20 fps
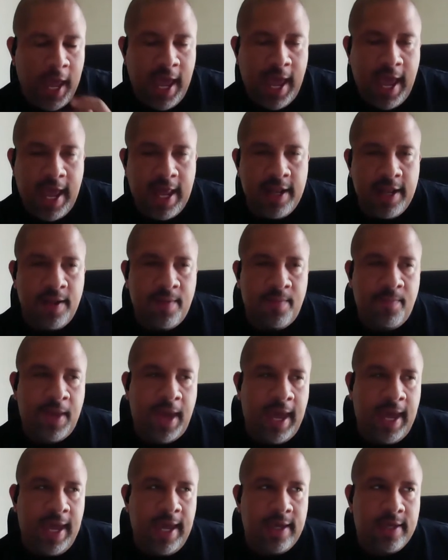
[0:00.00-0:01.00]
and the
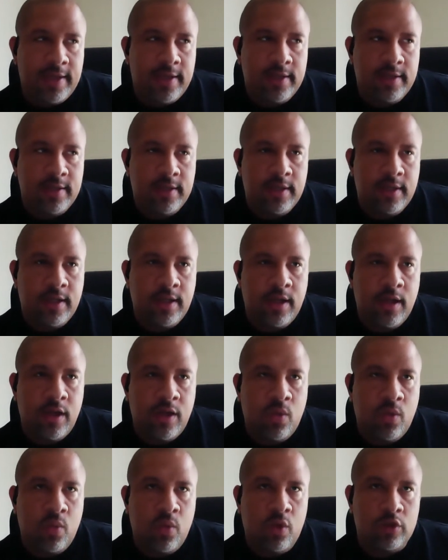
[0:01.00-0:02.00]
bank
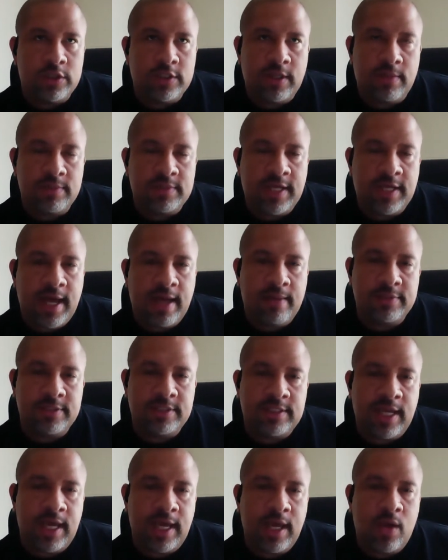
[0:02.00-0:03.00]
will
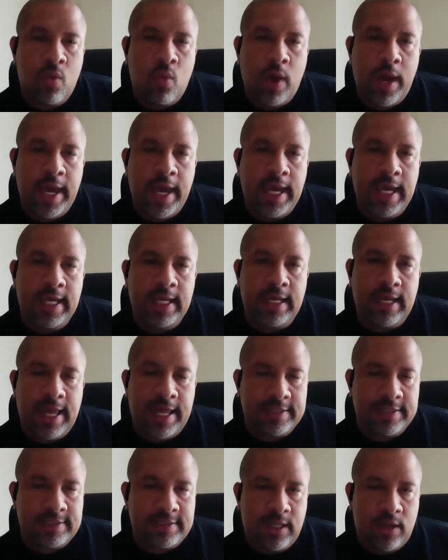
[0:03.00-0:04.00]
sometimes take way
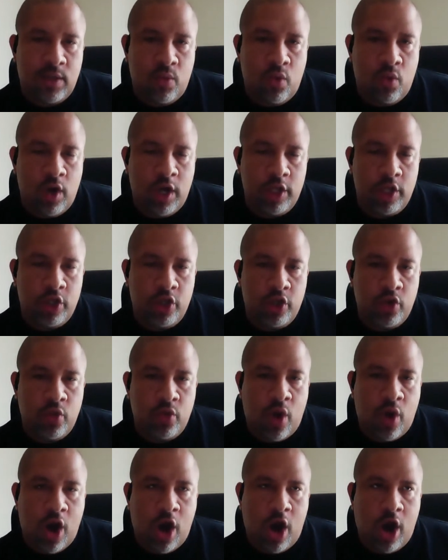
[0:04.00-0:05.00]
less than what
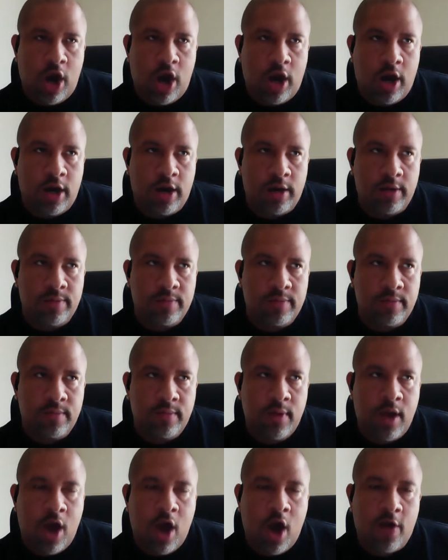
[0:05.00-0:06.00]
you are
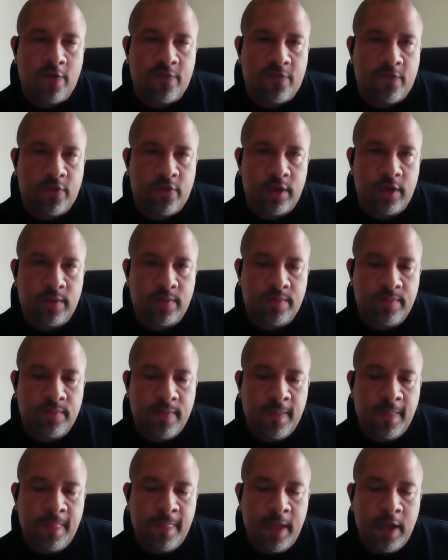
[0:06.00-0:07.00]
offering.
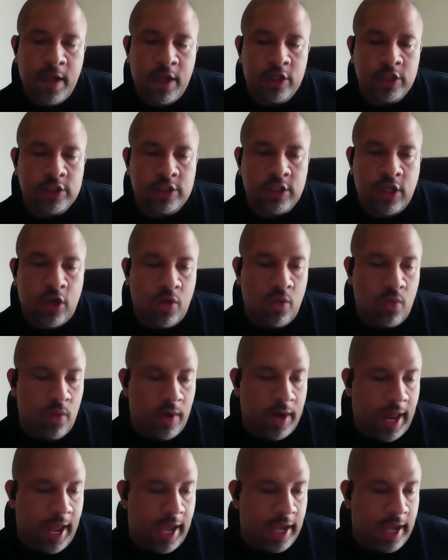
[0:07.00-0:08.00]
So
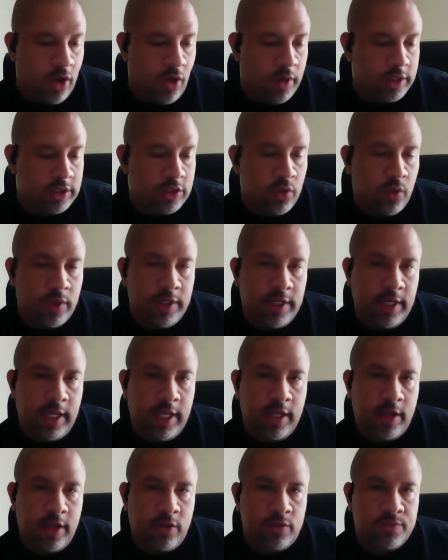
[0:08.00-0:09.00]
when I go into a
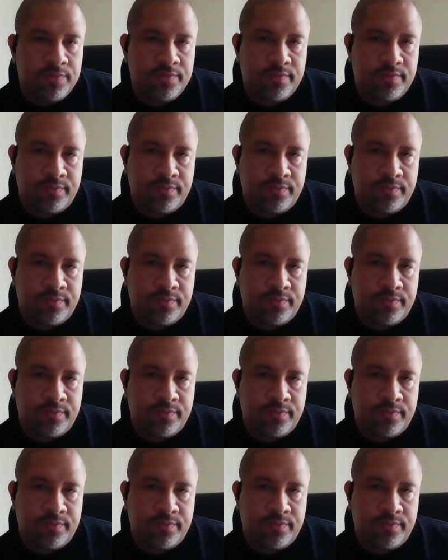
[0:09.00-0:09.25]
deal,